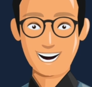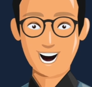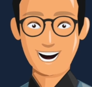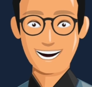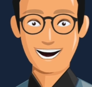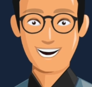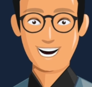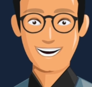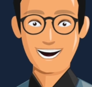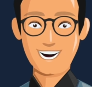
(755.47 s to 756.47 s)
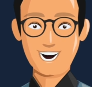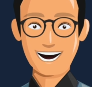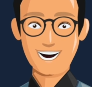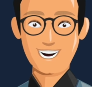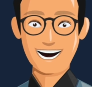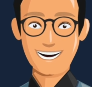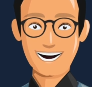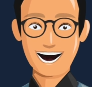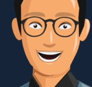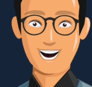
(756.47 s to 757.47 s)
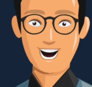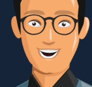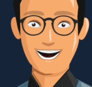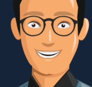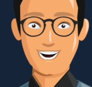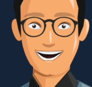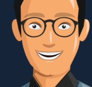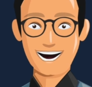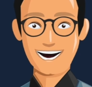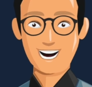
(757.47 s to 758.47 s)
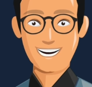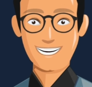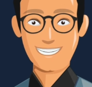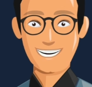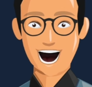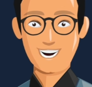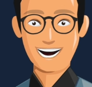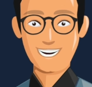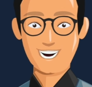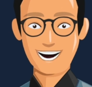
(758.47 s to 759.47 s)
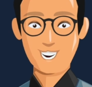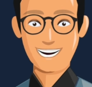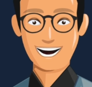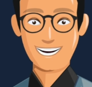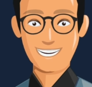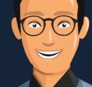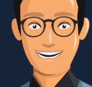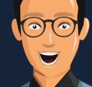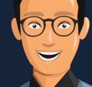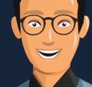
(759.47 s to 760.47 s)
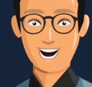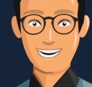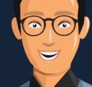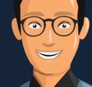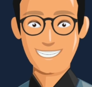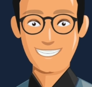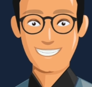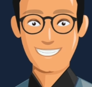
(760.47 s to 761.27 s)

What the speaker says: Healthcare companies need to focus on content that stands out, content that the audience will find helpful.